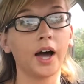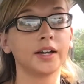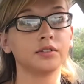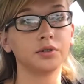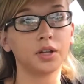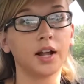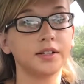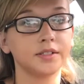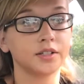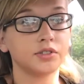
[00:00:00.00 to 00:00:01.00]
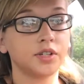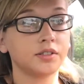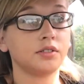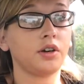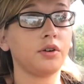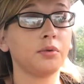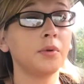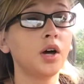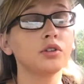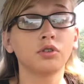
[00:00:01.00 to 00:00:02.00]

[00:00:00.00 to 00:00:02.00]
I can do a lot of these exercises at home.